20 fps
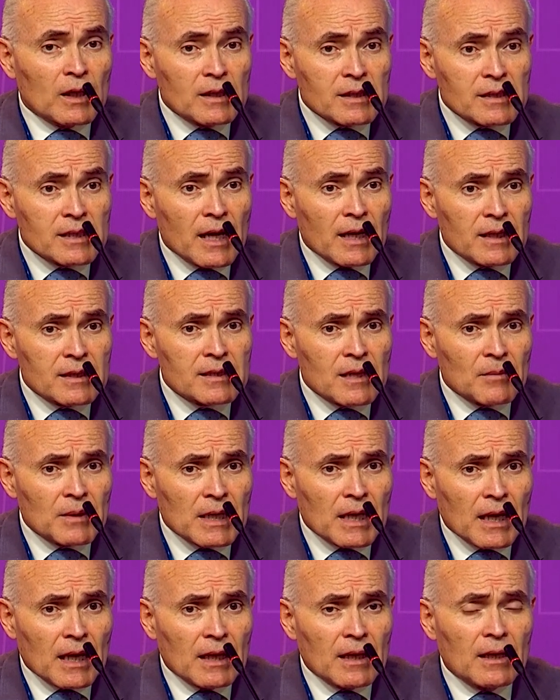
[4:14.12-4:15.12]
so that
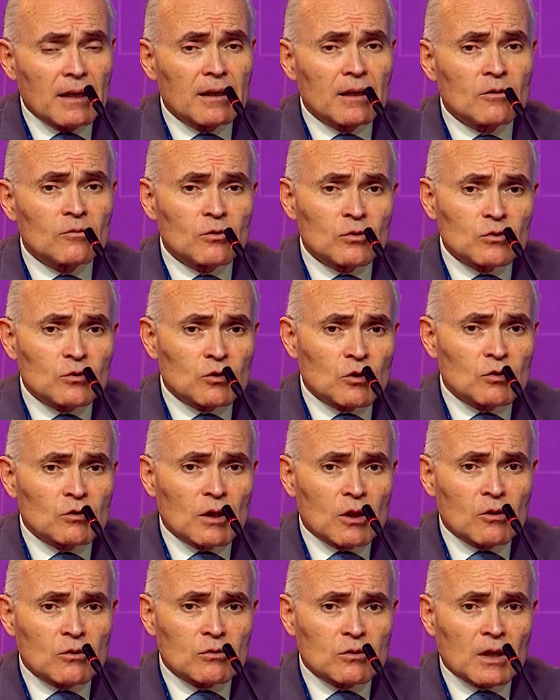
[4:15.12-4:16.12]
we can provide
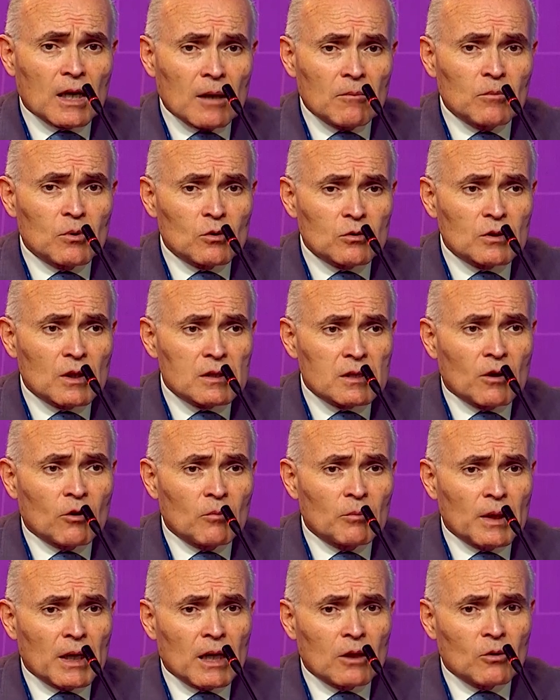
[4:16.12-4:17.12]
the APEC
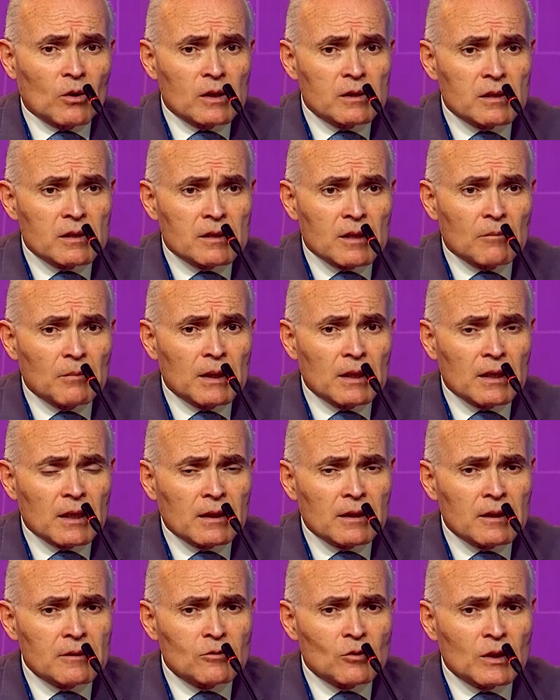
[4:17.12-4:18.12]
economies
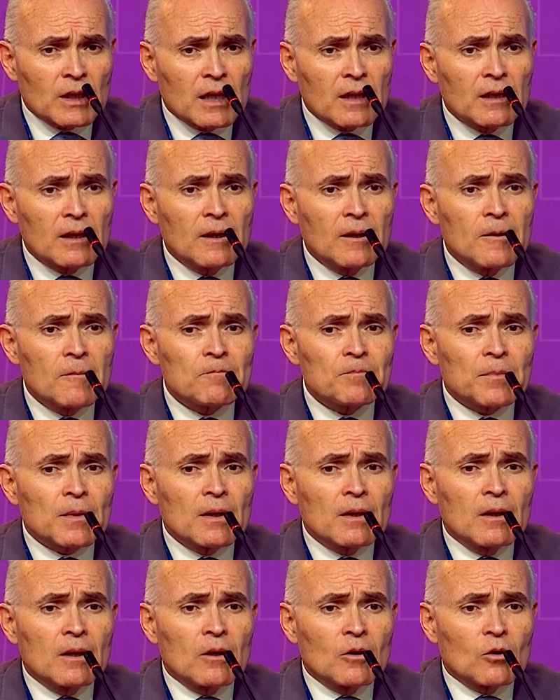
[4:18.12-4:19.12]
of the sufficient
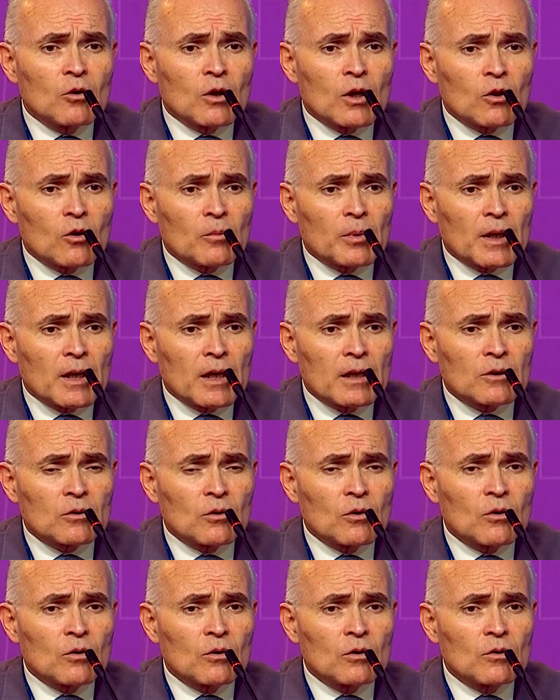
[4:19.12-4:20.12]
capacity so
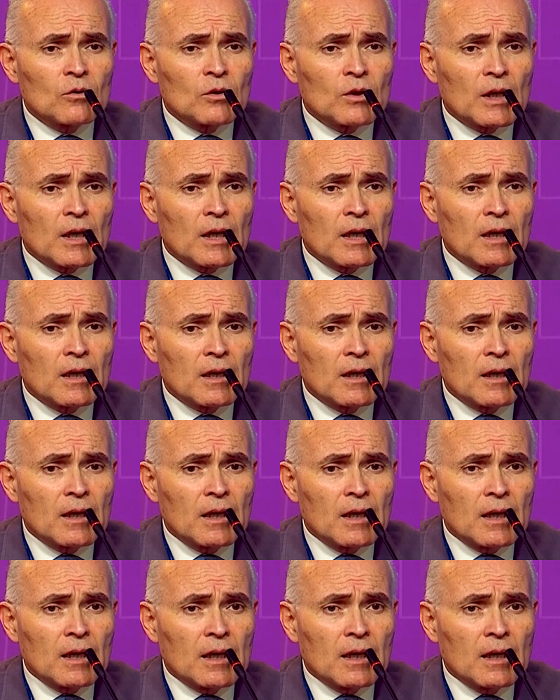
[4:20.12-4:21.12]
that they can
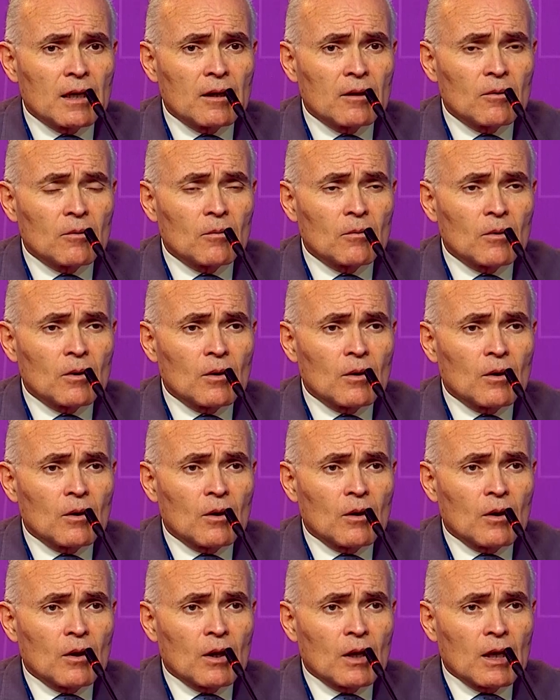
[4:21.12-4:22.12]
continue
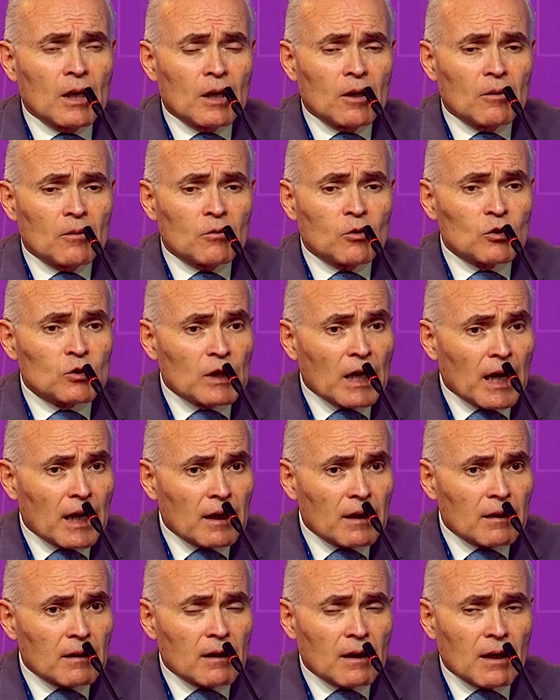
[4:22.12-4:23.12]
negotiating with their